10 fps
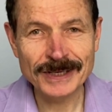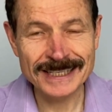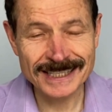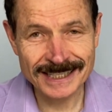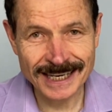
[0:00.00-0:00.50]

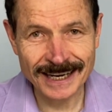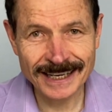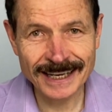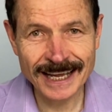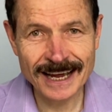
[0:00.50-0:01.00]
This is Yanni
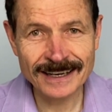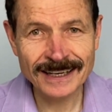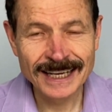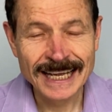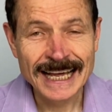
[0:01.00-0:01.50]

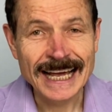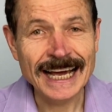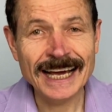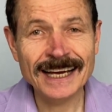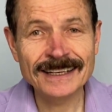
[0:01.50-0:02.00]
again,
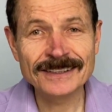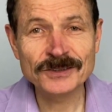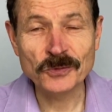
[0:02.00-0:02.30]
and